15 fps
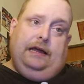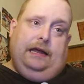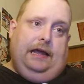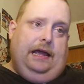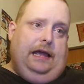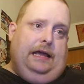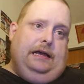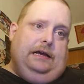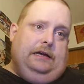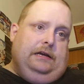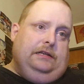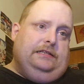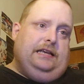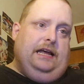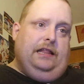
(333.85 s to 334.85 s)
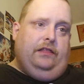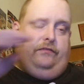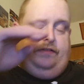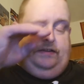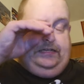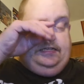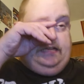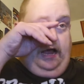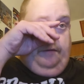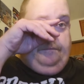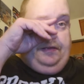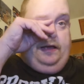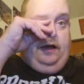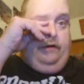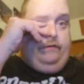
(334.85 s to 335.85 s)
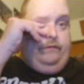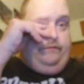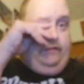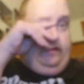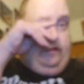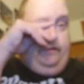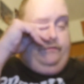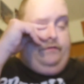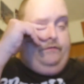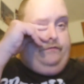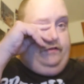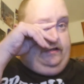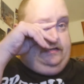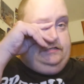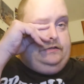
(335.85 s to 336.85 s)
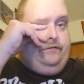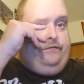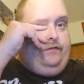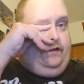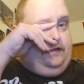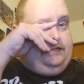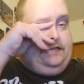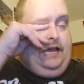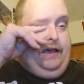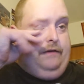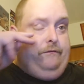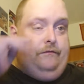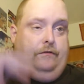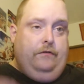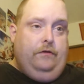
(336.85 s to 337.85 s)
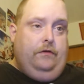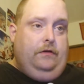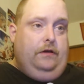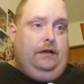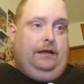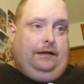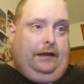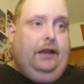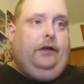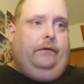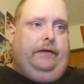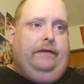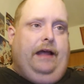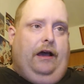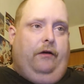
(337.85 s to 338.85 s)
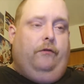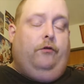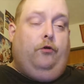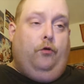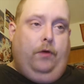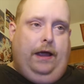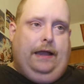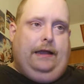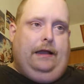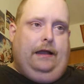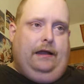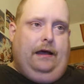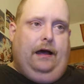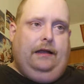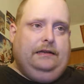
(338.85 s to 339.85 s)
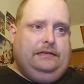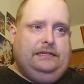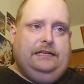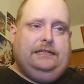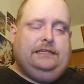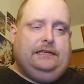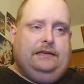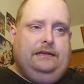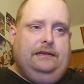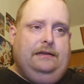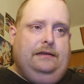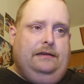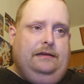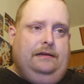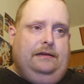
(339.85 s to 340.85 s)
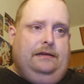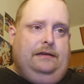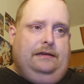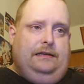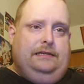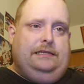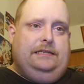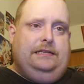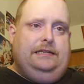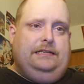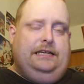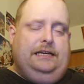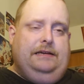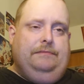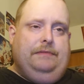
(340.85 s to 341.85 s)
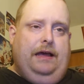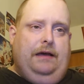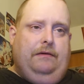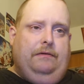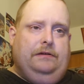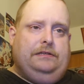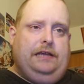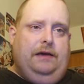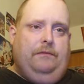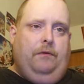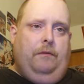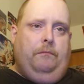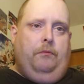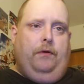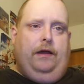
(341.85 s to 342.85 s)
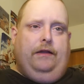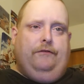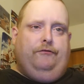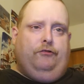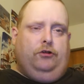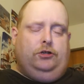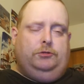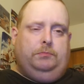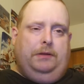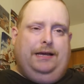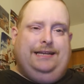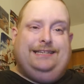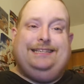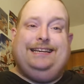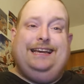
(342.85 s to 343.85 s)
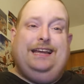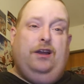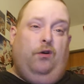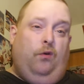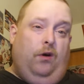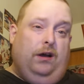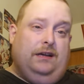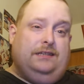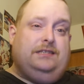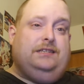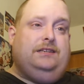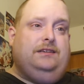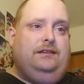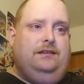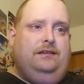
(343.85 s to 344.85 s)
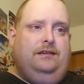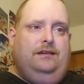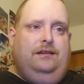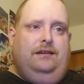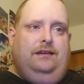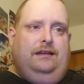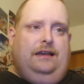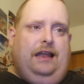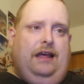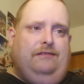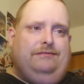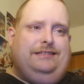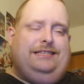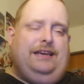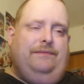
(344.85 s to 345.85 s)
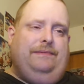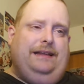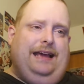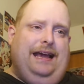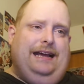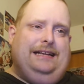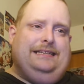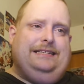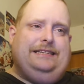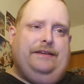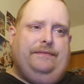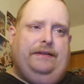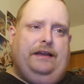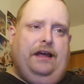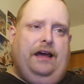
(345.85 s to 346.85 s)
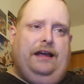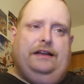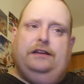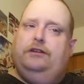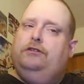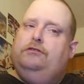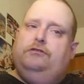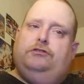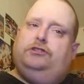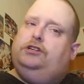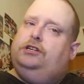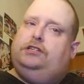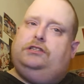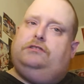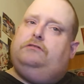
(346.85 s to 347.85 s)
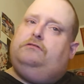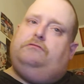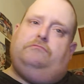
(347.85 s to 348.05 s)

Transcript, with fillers: a 10-3 stomping of the Philadelphia Phillies, the Phillies have literally now quit on the season. This is a team that was at one point in first place in August, now 78 and 79, just